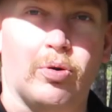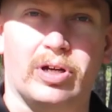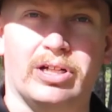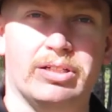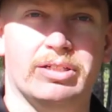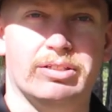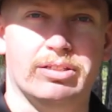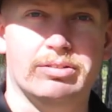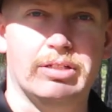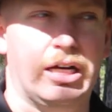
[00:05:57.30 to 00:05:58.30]
oiled
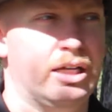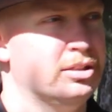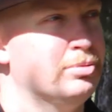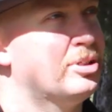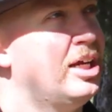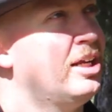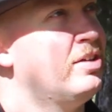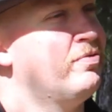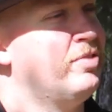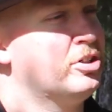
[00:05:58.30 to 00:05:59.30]
and
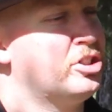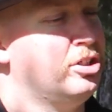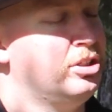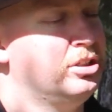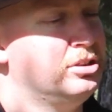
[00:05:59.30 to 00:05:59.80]
lubricated and functional,